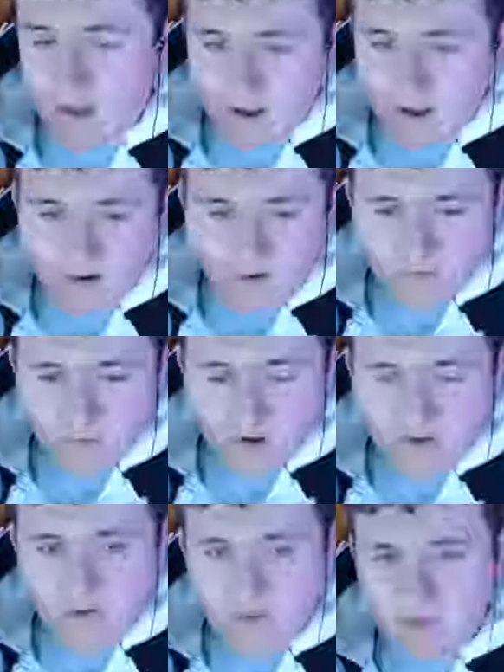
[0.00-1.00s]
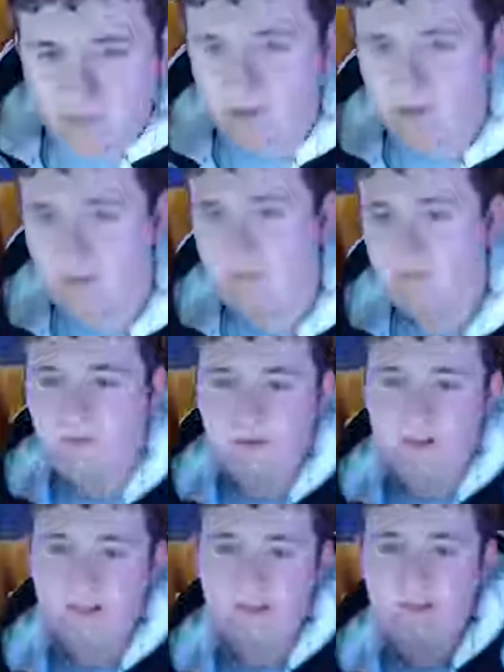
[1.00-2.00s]
I can always modify this later, so I
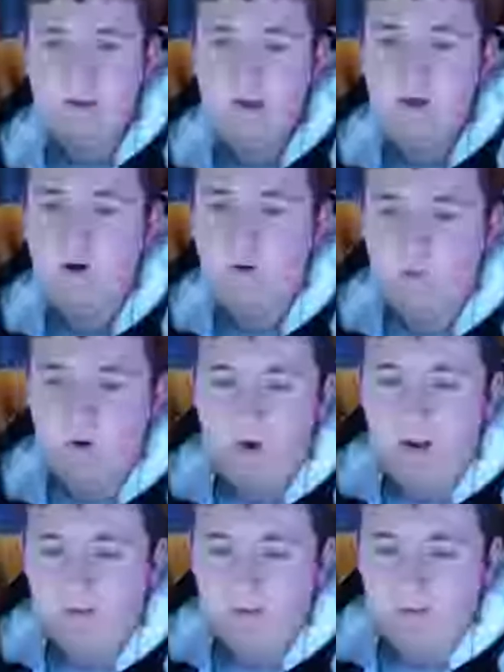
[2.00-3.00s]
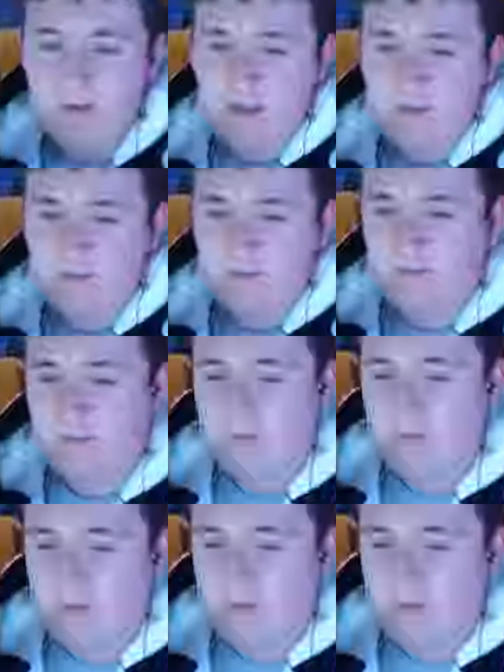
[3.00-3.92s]
at least know where everything is.